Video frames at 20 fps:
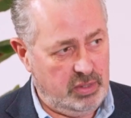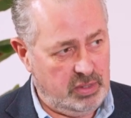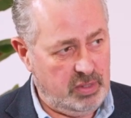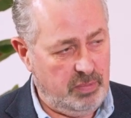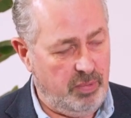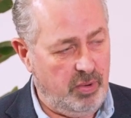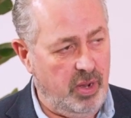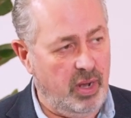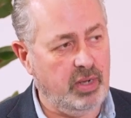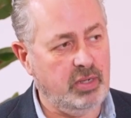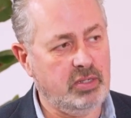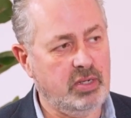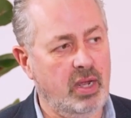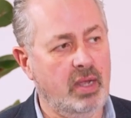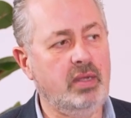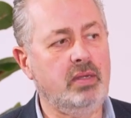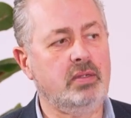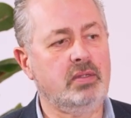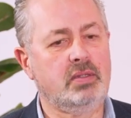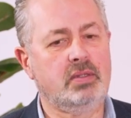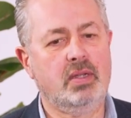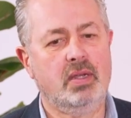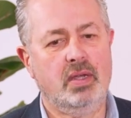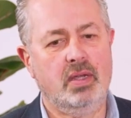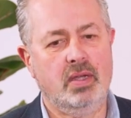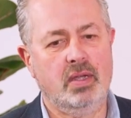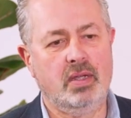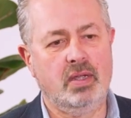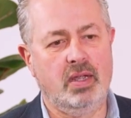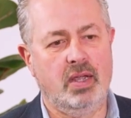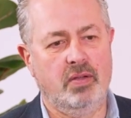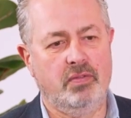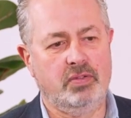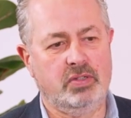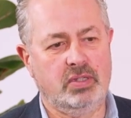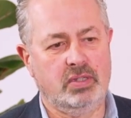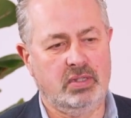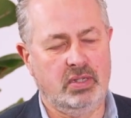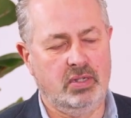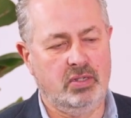supply chains gives
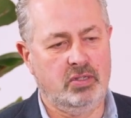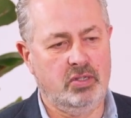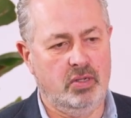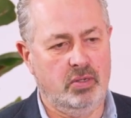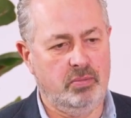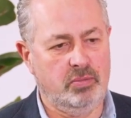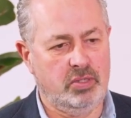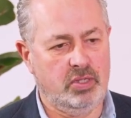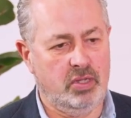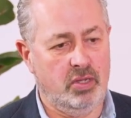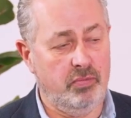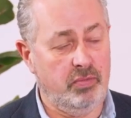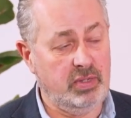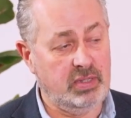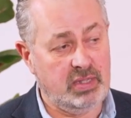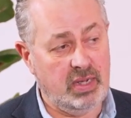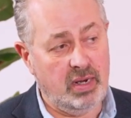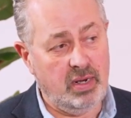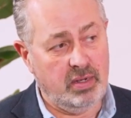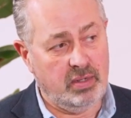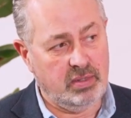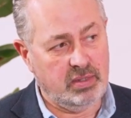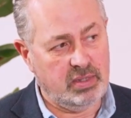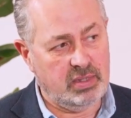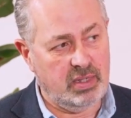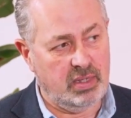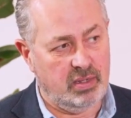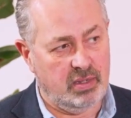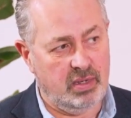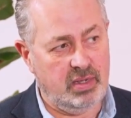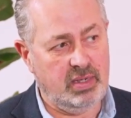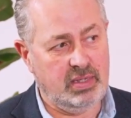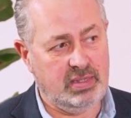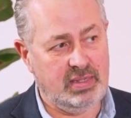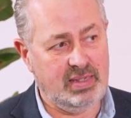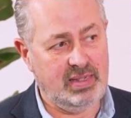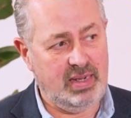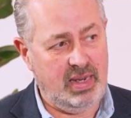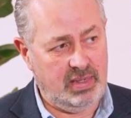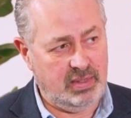us in terms of the resiliency that is
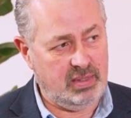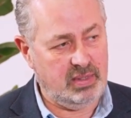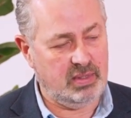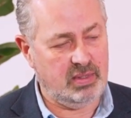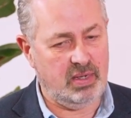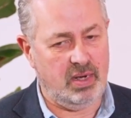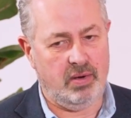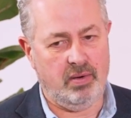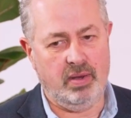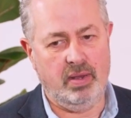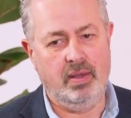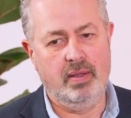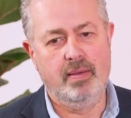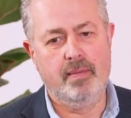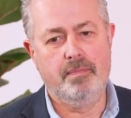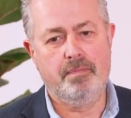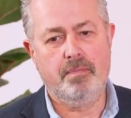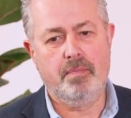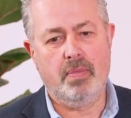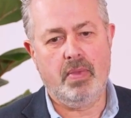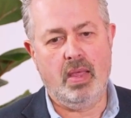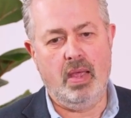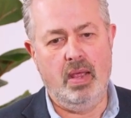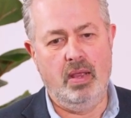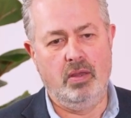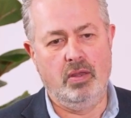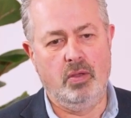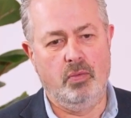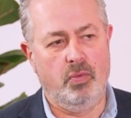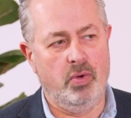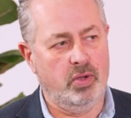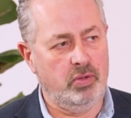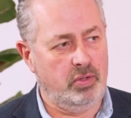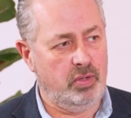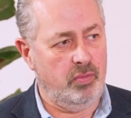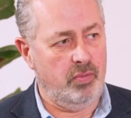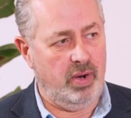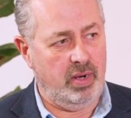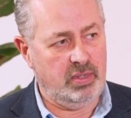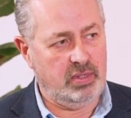necessary in the world
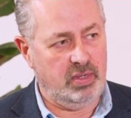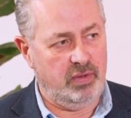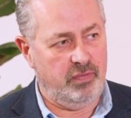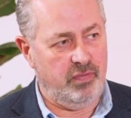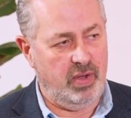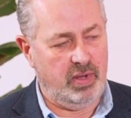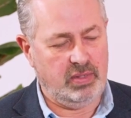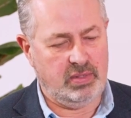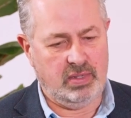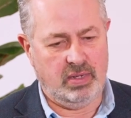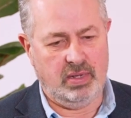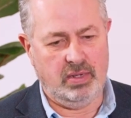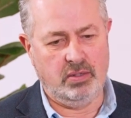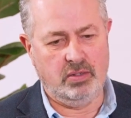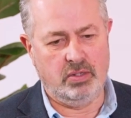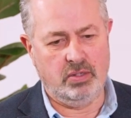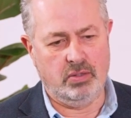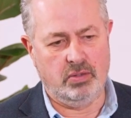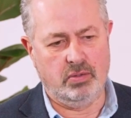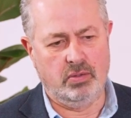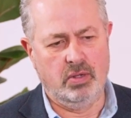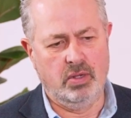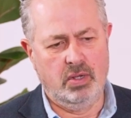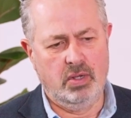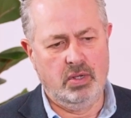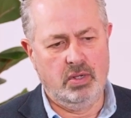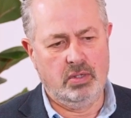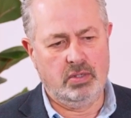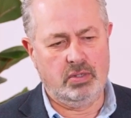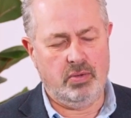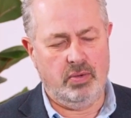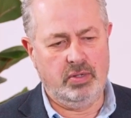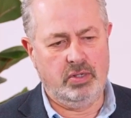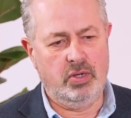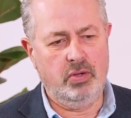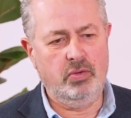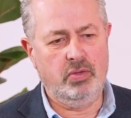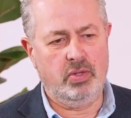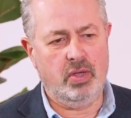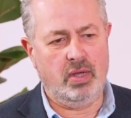that we're actually facing into. So I
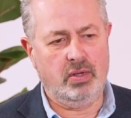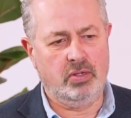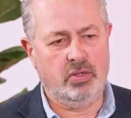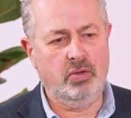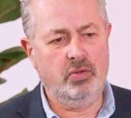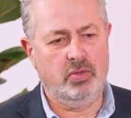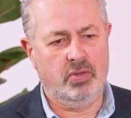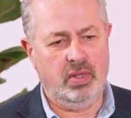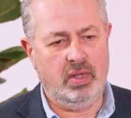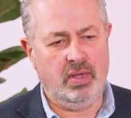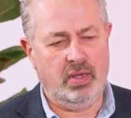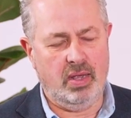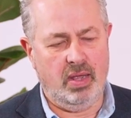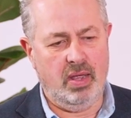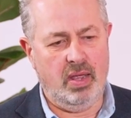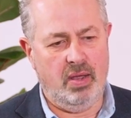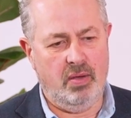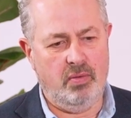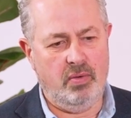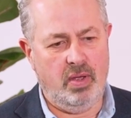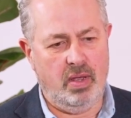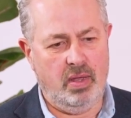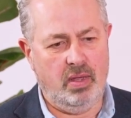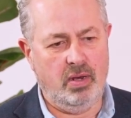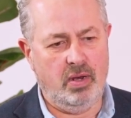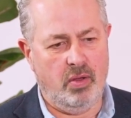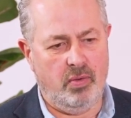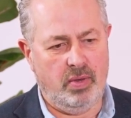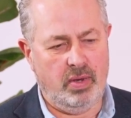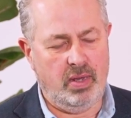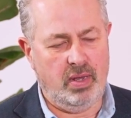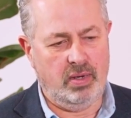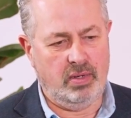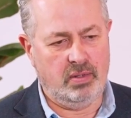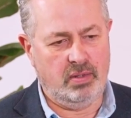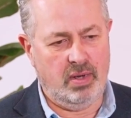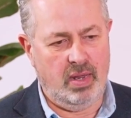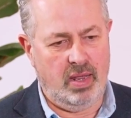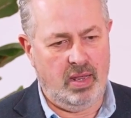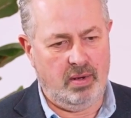do think
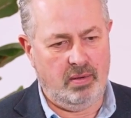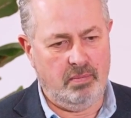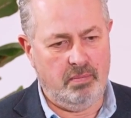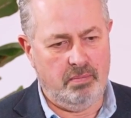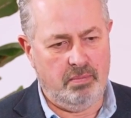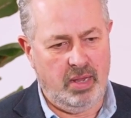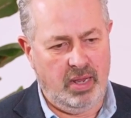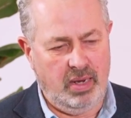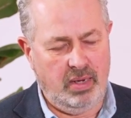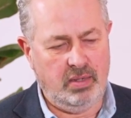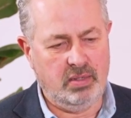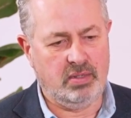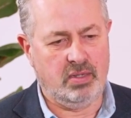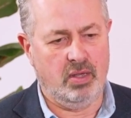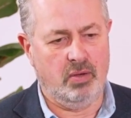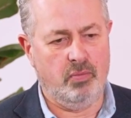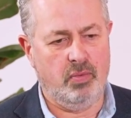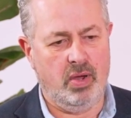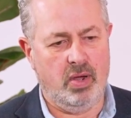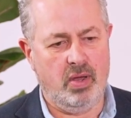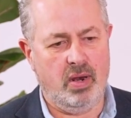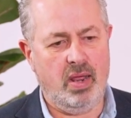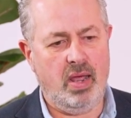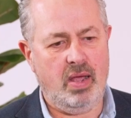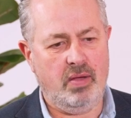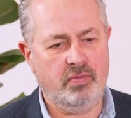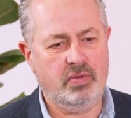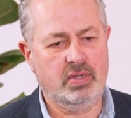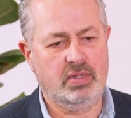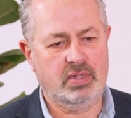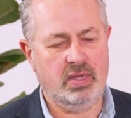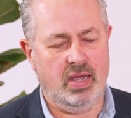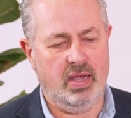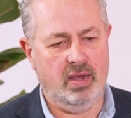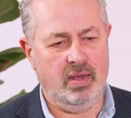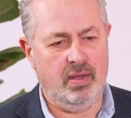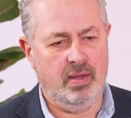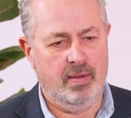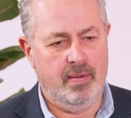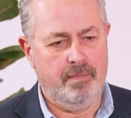it means that we're going to have to
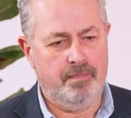take